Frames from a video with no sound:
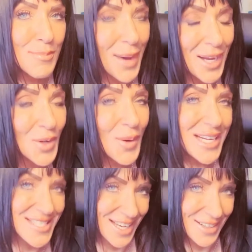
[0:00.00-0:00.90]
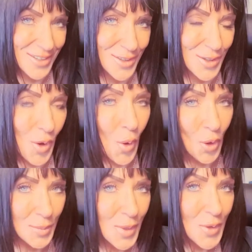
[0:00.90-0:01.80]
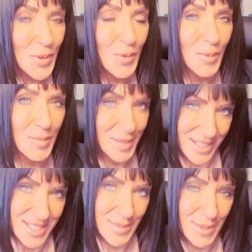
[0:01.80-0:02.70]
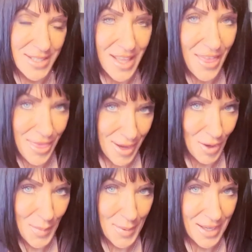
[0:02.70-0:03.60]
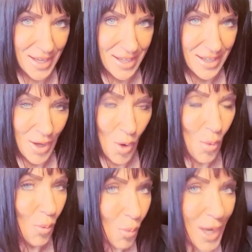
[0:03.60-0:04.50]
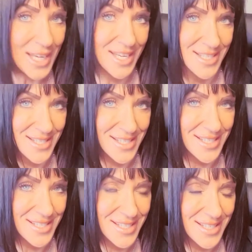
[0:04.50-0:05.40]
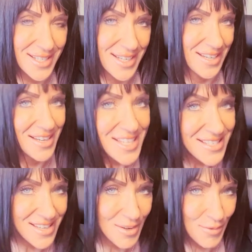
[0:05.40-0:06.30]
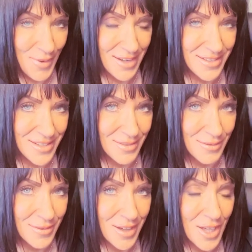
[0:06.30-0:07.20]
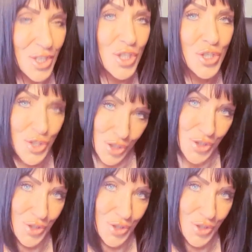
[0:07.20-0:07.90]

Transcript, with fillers: bioidentical hormone replacement therapy. What is it? Is it effective? Should